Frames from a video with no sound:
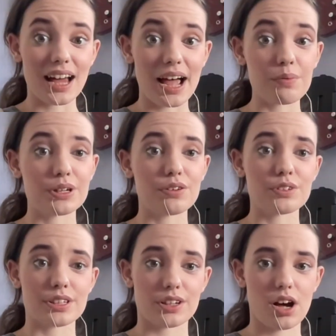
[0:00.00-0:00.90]
I went over
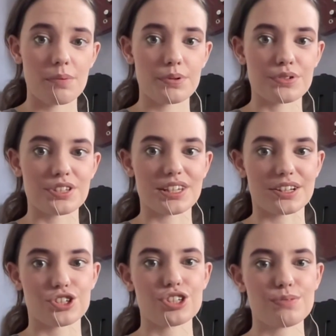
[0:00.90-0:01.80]
to the compost
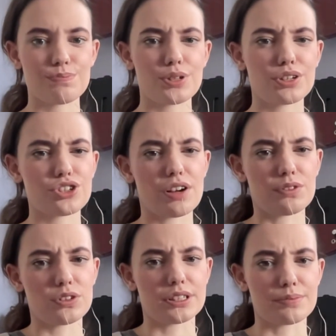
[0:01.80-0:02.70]
section, took a
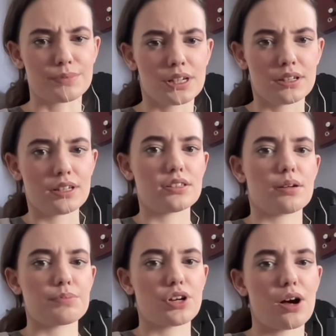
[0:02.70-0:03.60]
shovel and
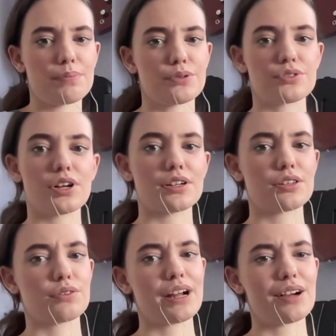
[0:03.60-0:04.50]
dumped compost onto the
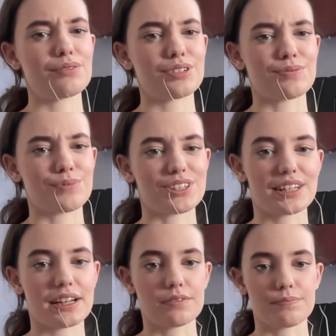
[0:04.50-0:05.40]
ground and just
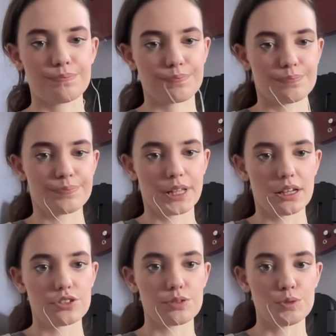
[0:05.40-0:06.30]
kind of
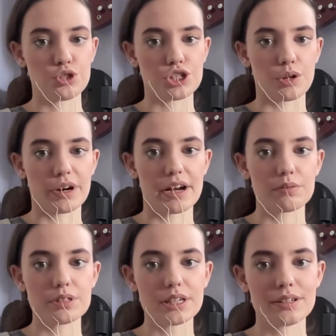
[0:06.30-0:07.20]
smooshed it
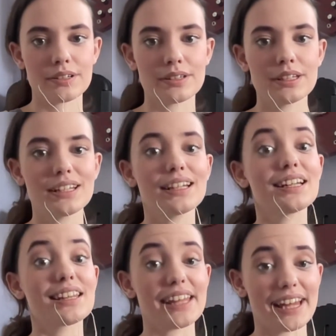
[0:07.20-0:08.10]
around.
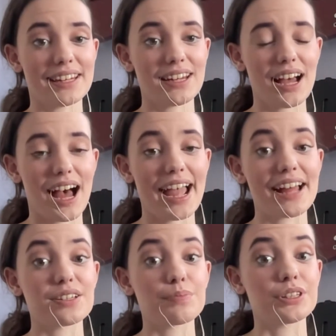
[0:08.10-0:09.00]
Then I had
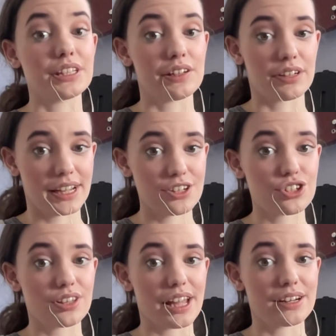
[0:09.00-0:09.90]
to put the
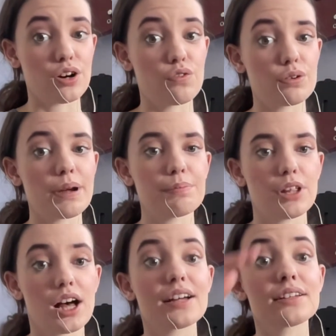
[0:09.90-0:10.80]
irrigation line over my
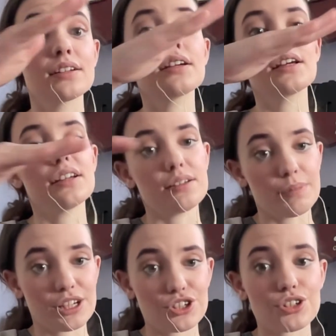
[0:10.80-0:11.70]
plot and
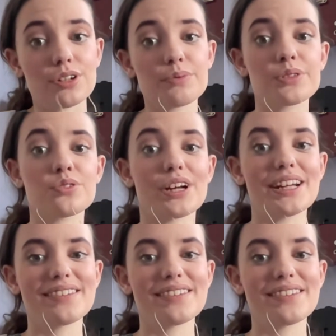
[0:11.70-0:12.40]
make sure it was straight.